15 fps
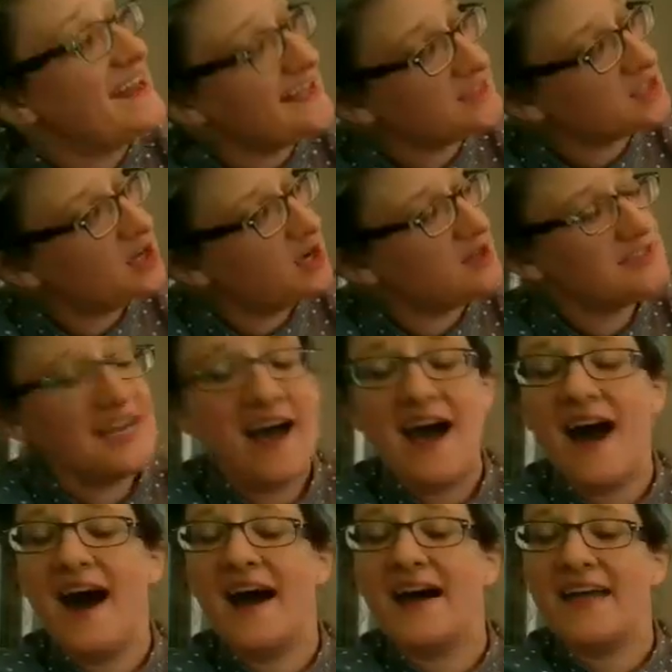it's called
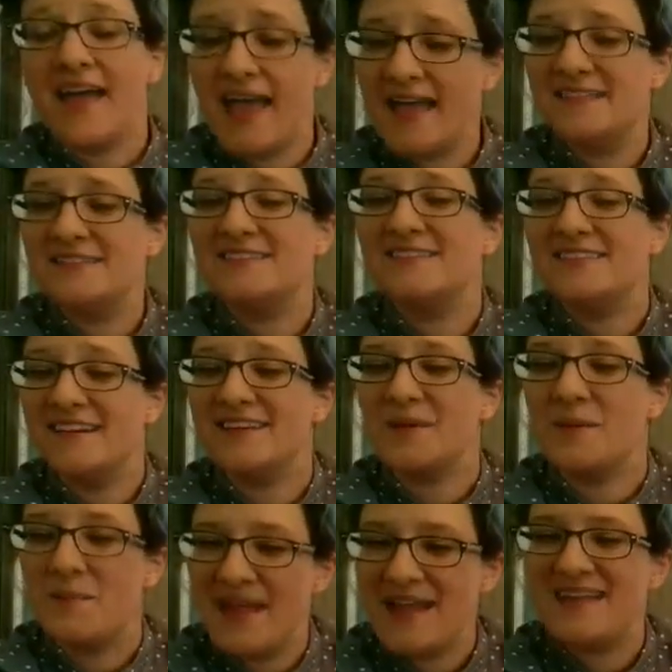I Ain't Gonna
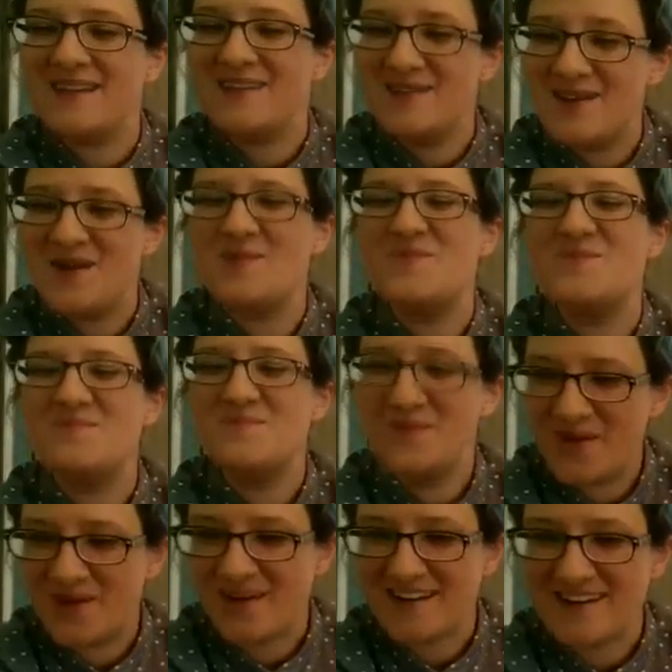Paint No
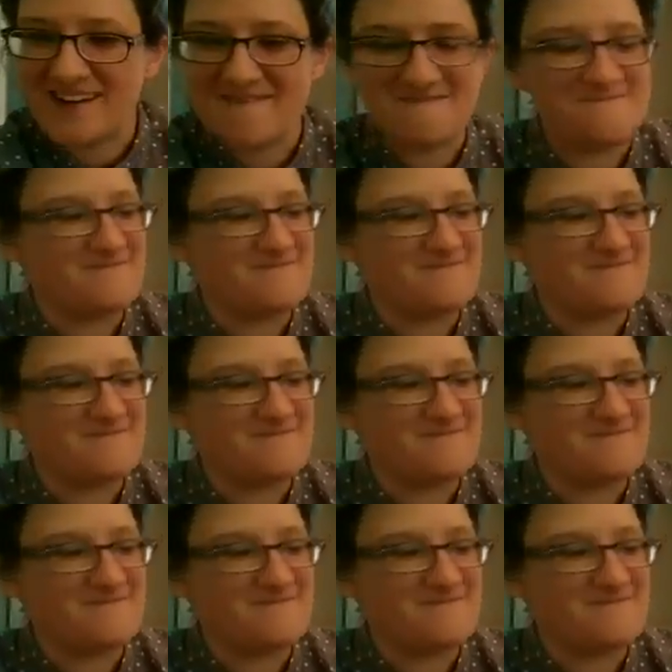More.